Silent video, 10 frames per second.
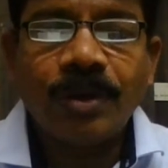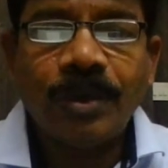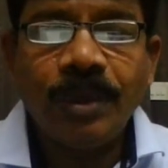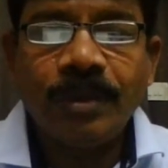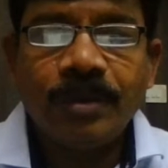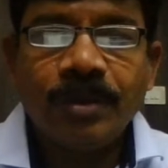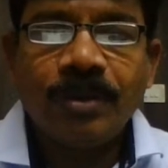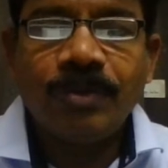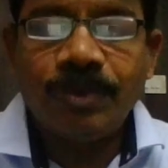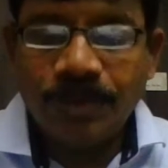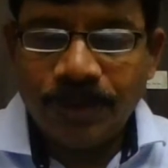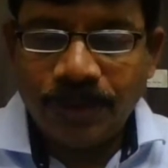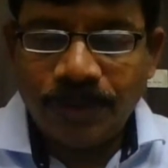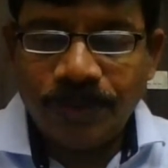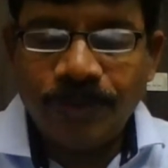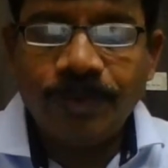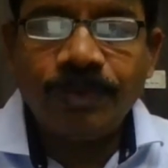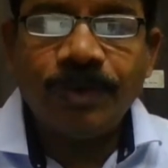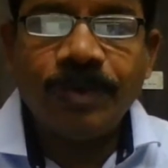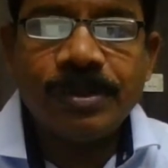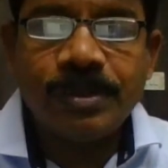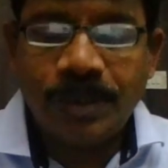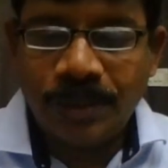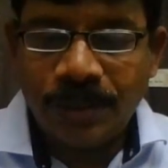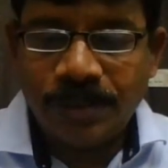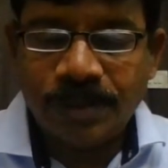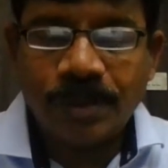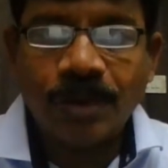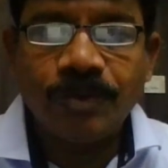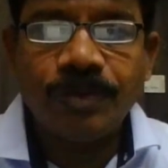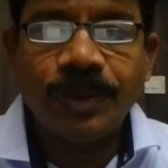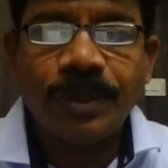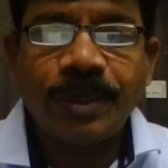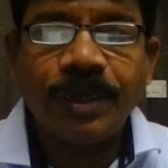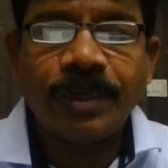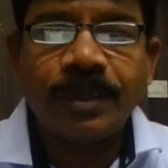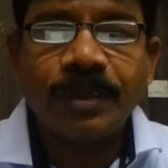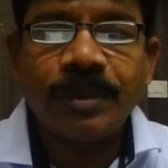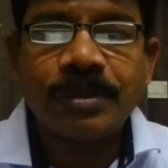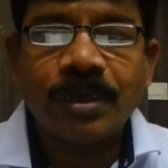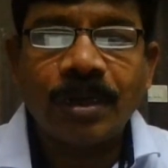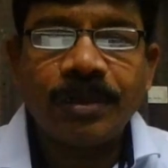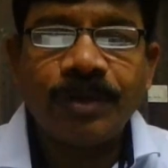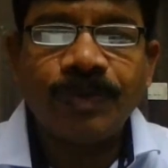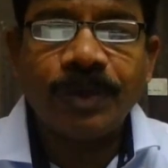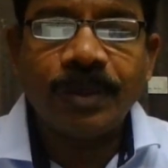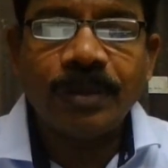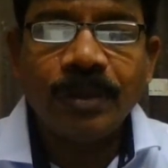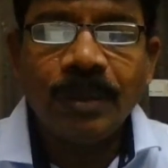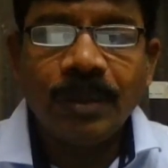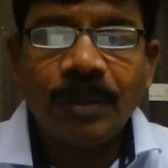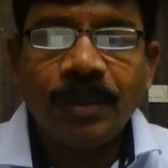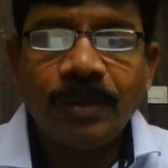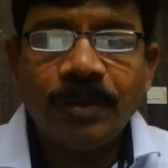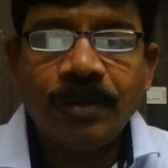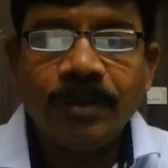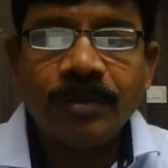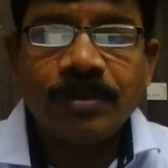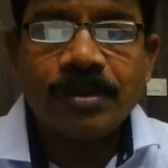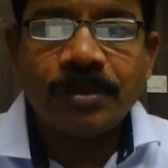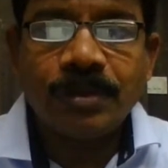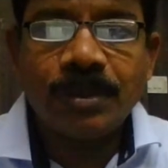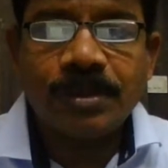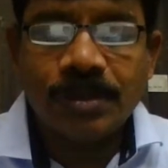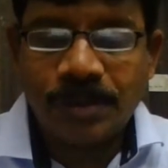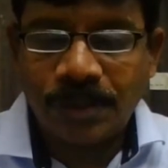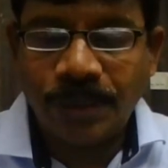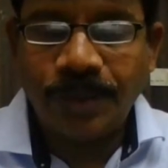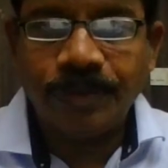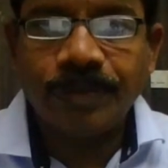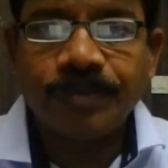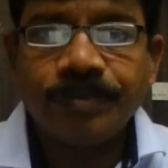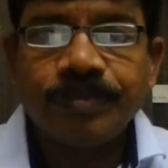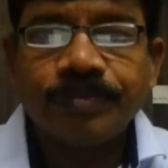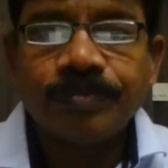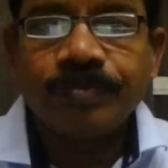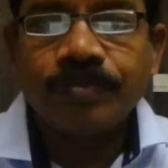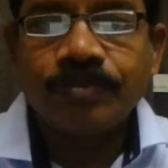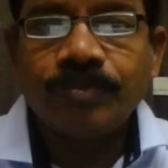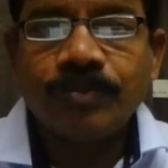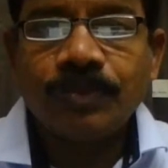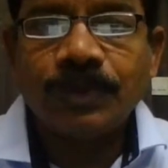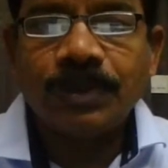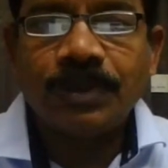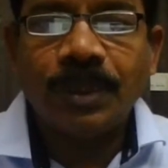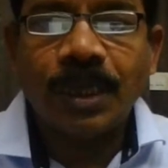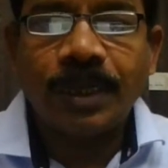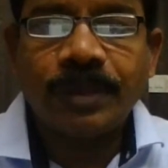Okay. We will see this how we created this audit fee in this screen. See that.